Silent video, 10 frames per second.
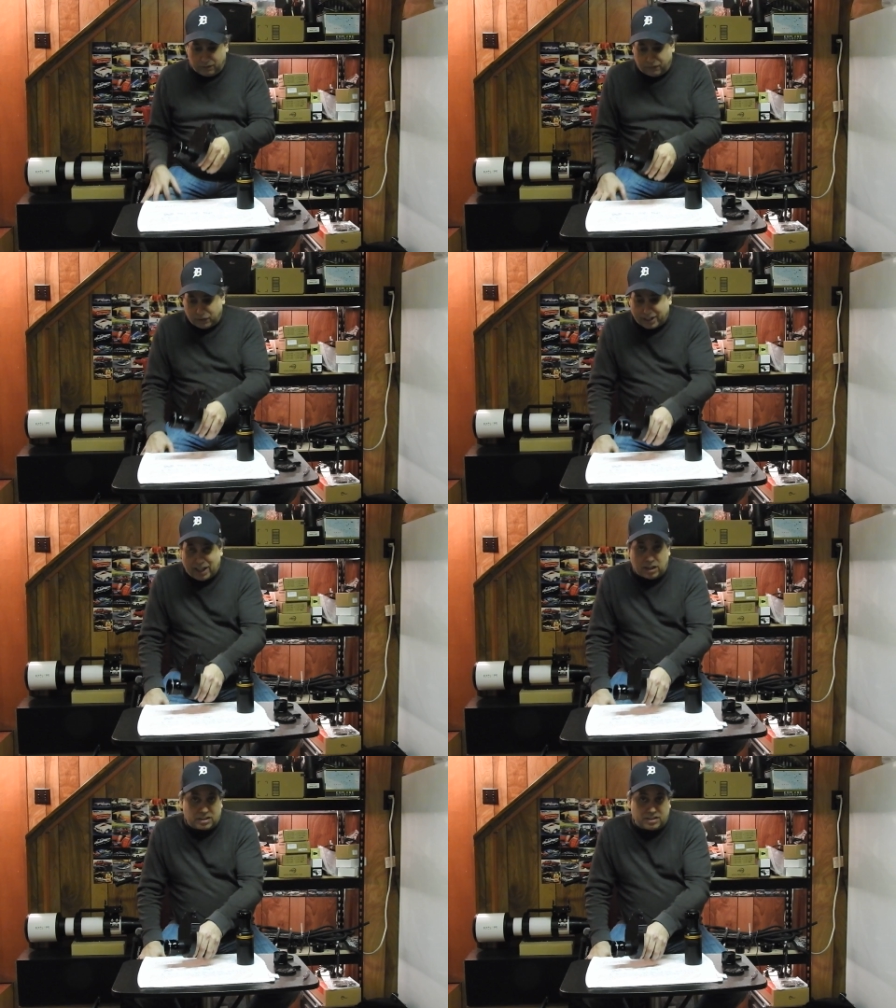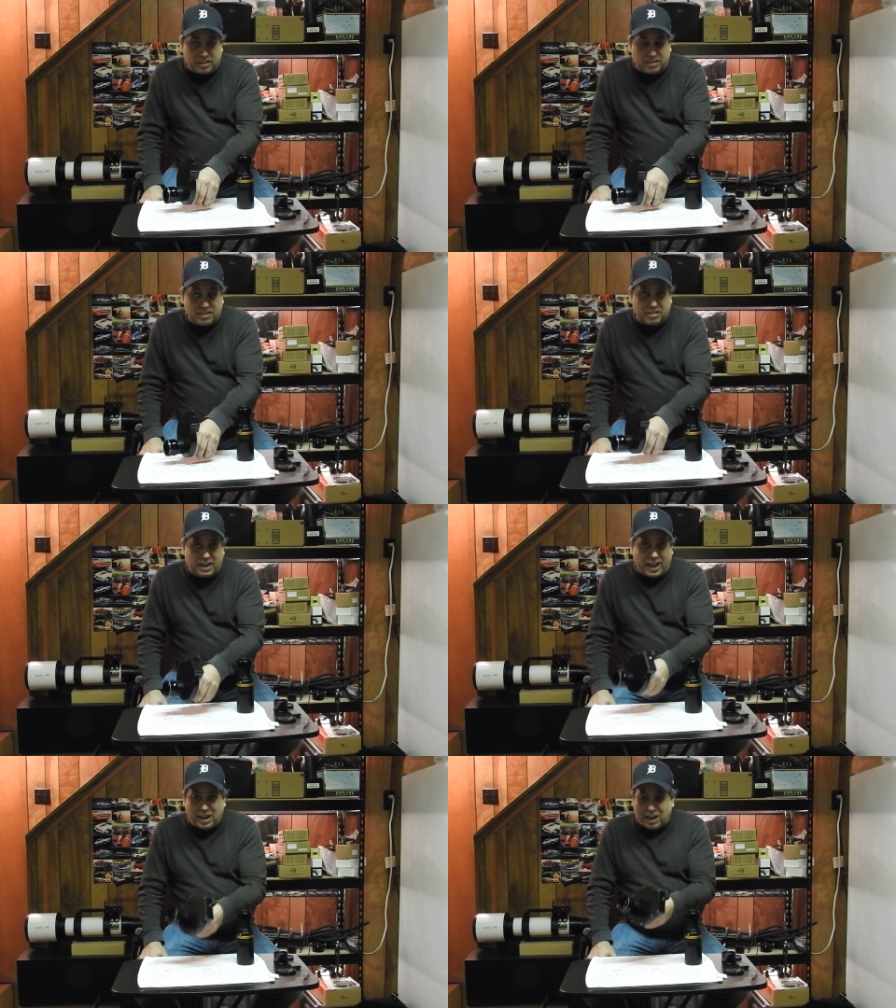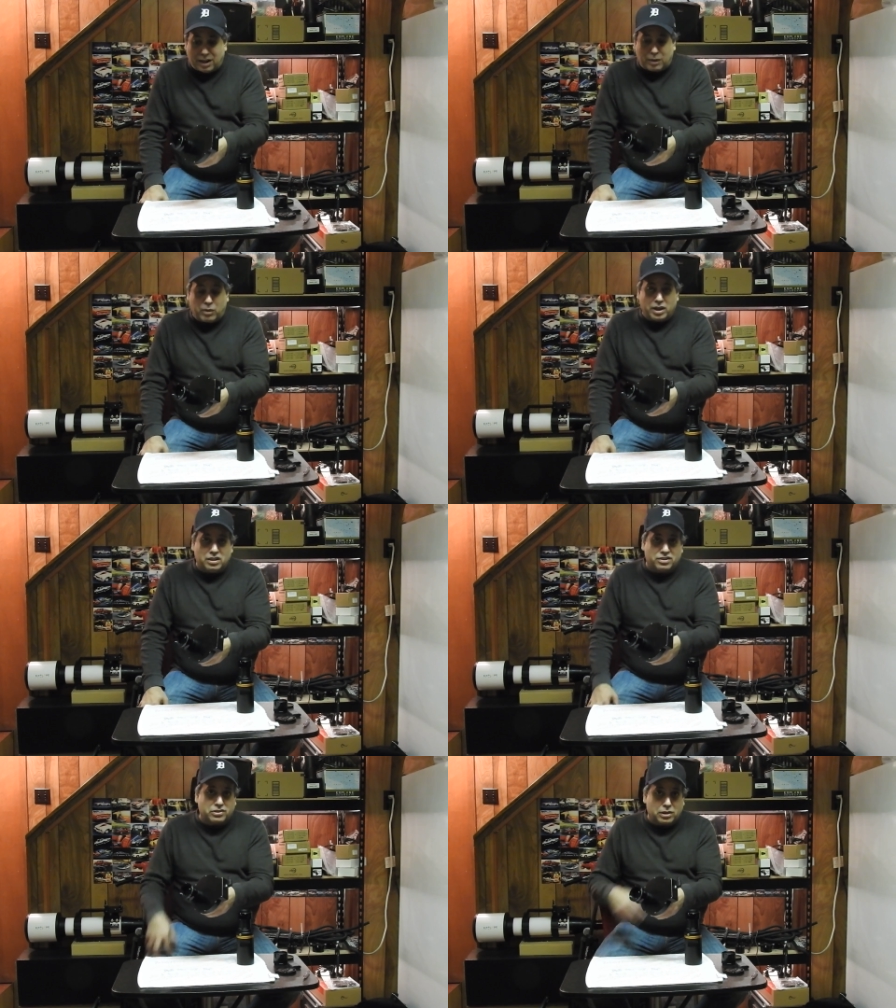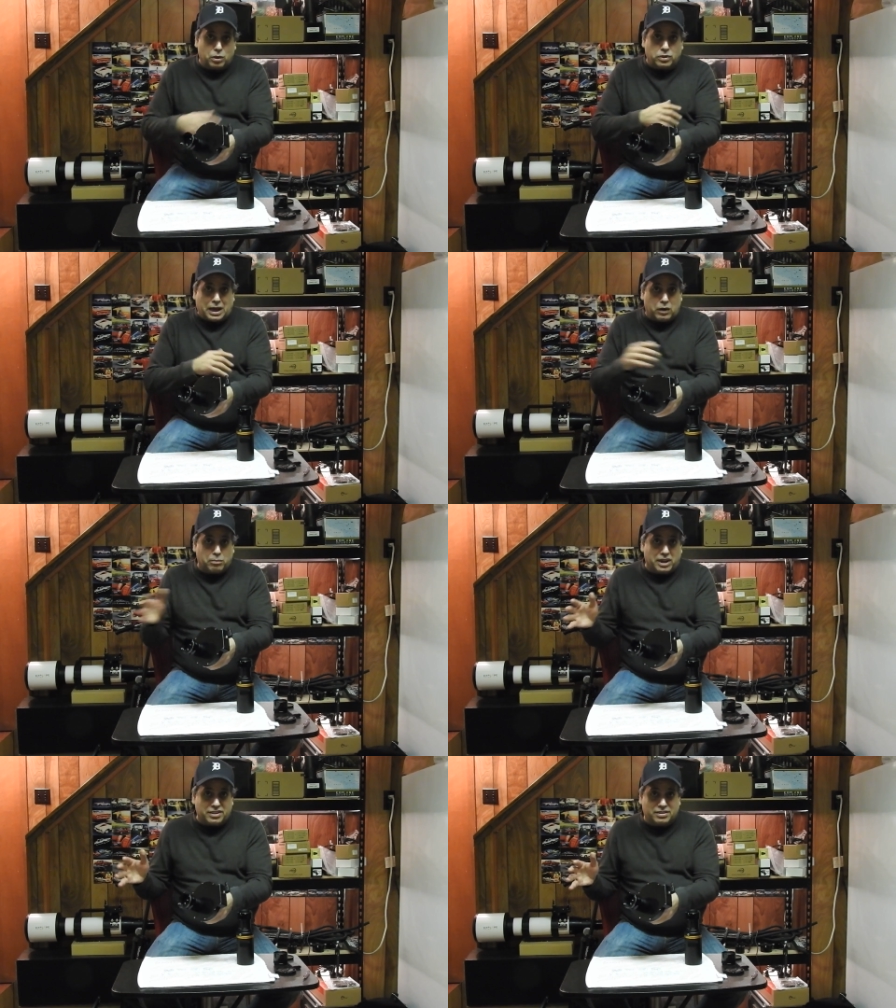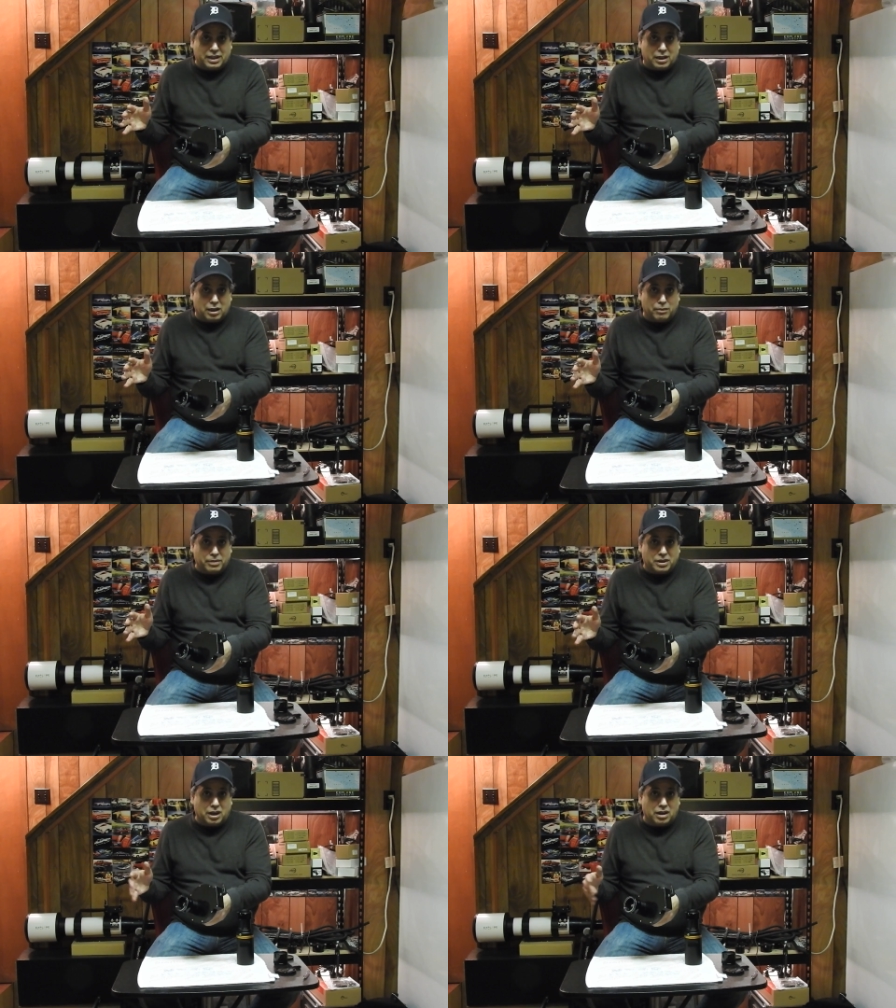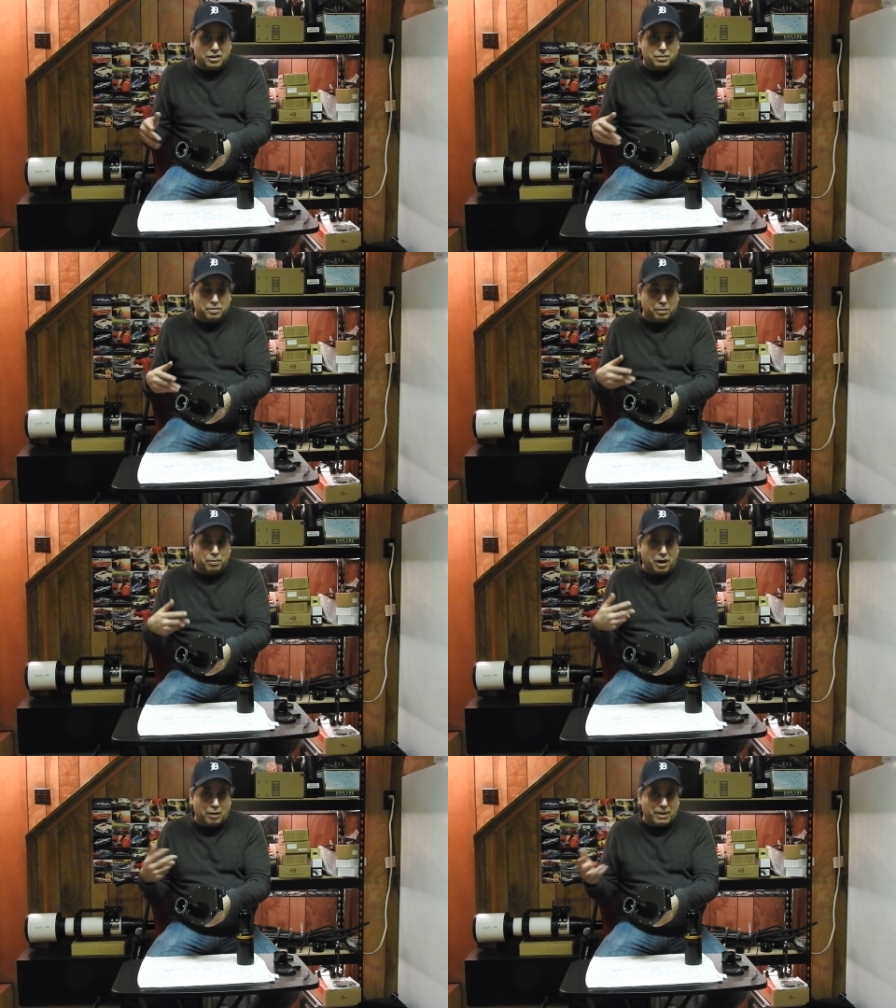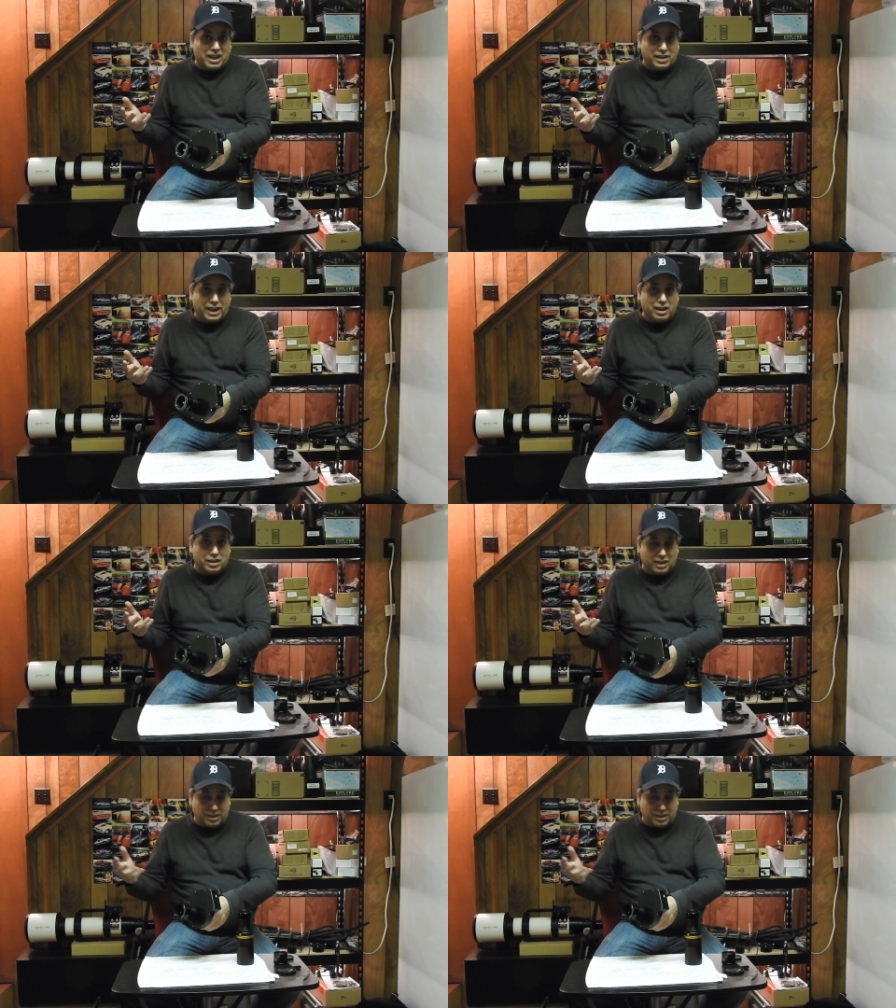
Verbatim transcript: for Galaxy season, and I, I want to slow down my setup because broadband data,